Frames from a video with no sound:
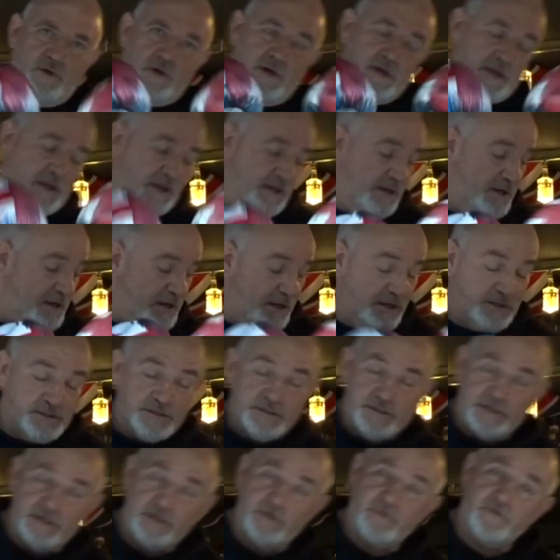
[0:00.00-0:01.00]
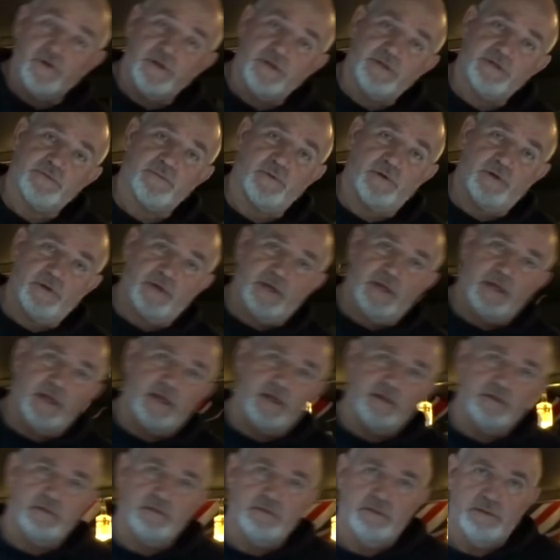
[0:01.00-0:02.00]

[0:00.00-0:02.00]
Okay, 90 degrees we're looking at,